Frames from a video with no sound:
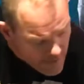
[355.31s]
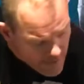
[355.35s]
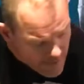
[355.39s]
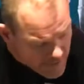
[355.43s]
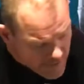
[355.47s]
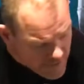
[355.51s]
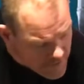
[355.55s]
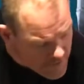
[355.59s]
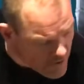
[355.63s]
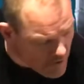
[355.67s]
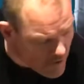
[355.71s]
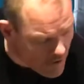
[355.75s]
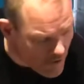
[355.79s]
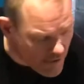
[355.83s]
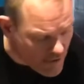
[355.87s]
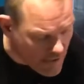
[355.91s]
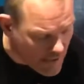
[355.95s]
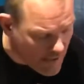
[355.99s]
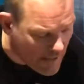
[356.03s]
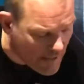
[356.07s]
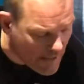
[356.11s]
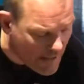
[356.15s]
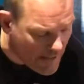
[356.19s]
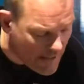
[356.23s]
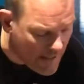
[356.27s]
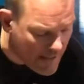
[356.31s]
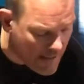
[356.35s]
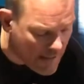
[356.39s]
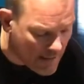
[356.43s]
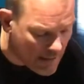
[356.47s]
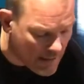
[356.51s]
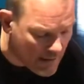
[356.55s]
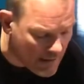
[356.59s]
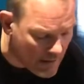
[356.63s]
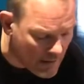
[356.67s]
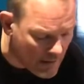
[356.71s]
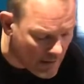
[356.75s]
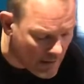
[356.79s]
It's got a
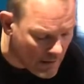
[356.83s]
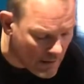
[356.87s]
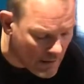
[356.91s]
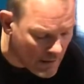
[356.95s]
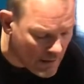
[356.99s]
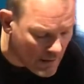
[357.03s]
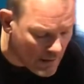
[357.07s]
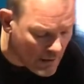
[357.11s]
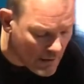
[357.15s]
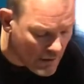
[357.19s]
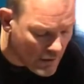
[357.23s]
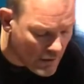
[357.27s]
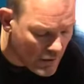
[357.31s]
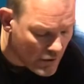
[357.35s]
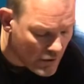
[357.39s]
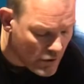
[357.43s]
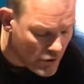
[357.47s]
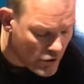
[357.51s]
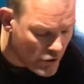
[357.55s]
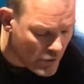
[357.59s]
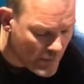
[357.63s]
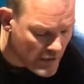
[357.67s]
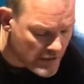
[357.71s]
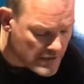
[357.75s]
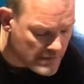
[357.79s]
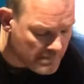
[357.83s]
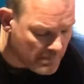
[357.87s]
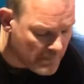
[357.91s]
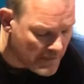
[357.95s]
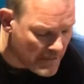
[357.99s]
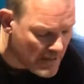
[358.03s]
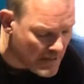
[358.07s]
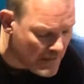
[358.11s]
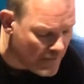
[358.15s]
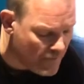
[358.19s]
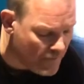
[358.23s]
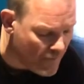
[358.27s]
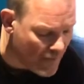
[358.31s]

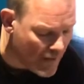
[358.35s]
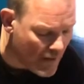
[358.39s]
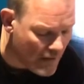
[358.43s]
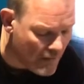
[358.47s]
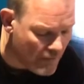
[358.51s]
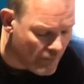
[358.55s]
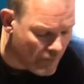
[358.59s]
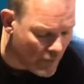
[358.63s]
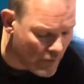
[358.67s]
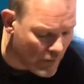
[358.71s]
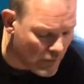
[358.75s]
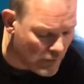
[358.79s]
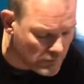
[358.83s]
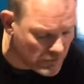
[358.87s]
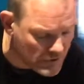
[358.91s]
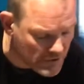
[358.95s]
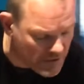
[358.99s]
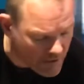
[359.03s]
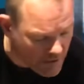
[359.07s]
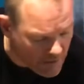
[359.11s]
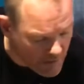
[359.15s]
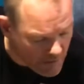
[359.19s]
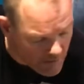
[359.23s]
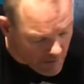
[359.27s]
USB 5 volts